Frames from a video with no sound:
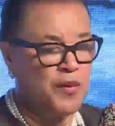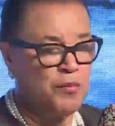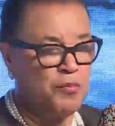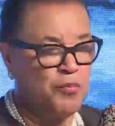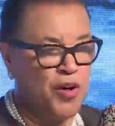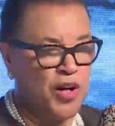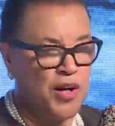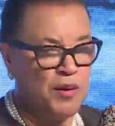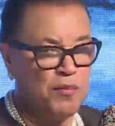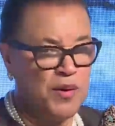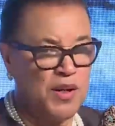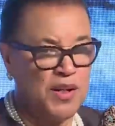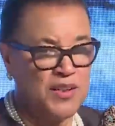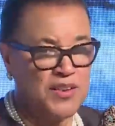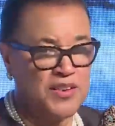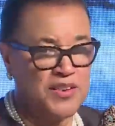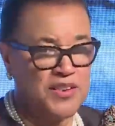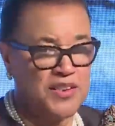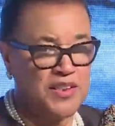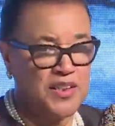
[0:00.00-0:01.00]
Prime
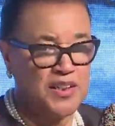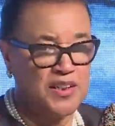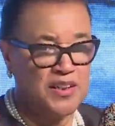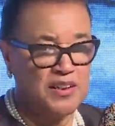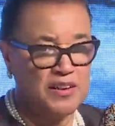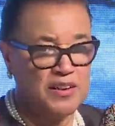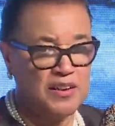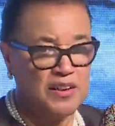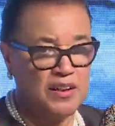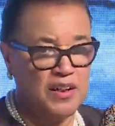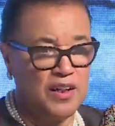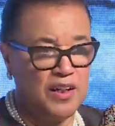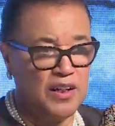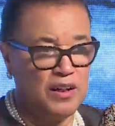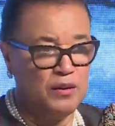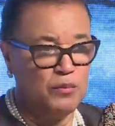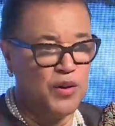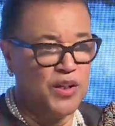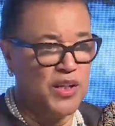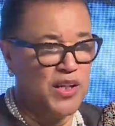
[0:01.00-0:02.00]
Minister,
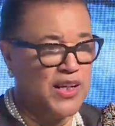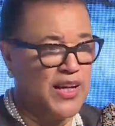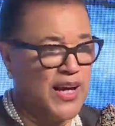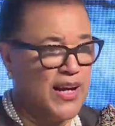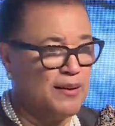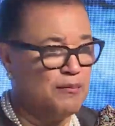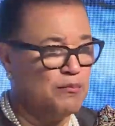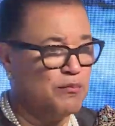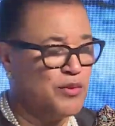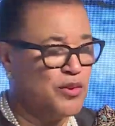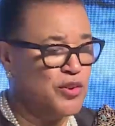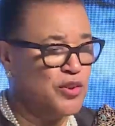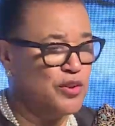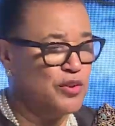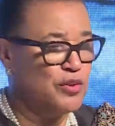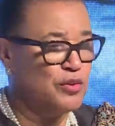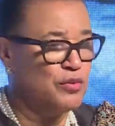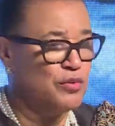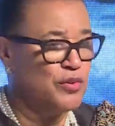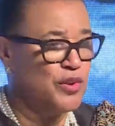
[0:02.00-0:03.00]
when he came
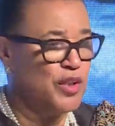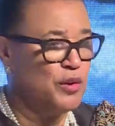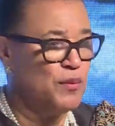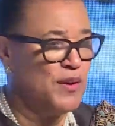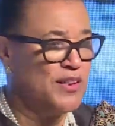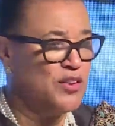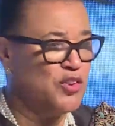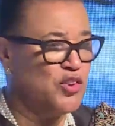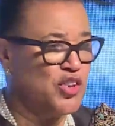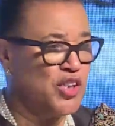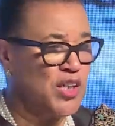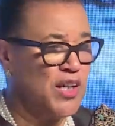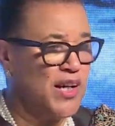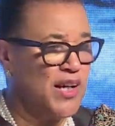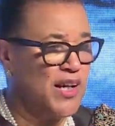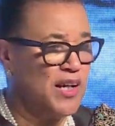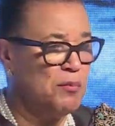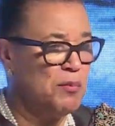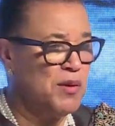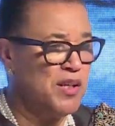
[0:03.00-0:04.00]
to the
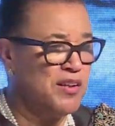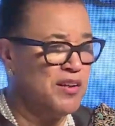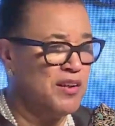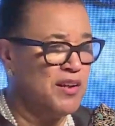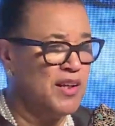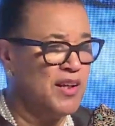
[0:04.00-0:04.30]
UNGA immediately